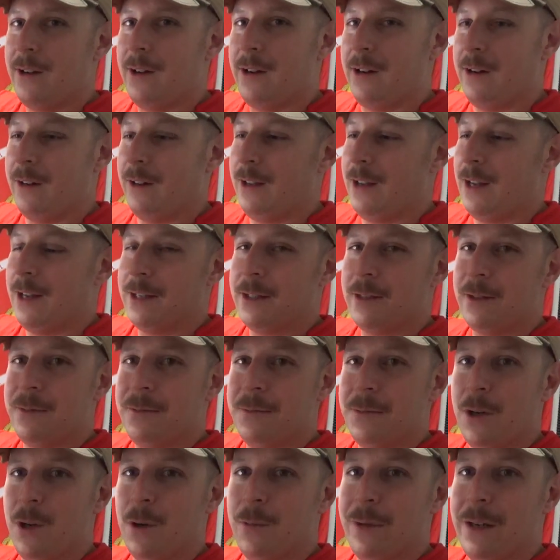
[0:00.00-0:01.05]
our lost
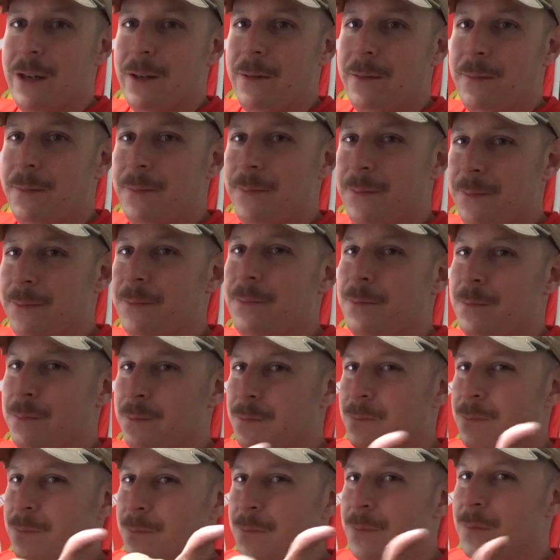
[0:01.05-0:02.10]
homie.
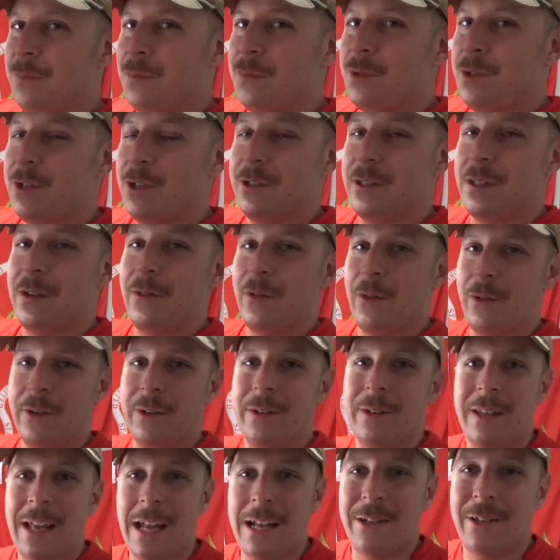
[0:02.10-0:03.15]
Cheers,
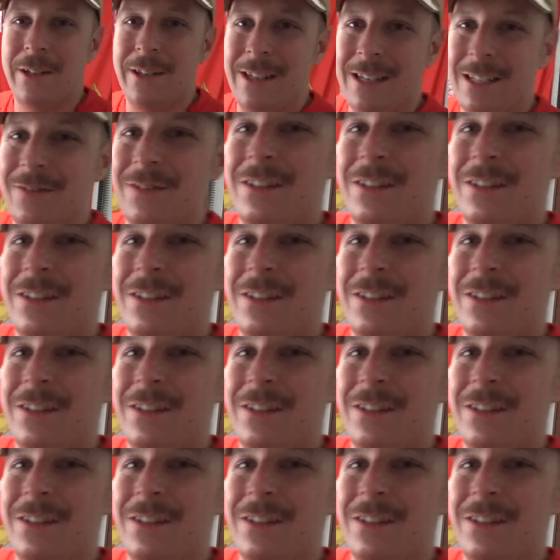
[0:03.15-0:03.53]
everyone. Catch you in the next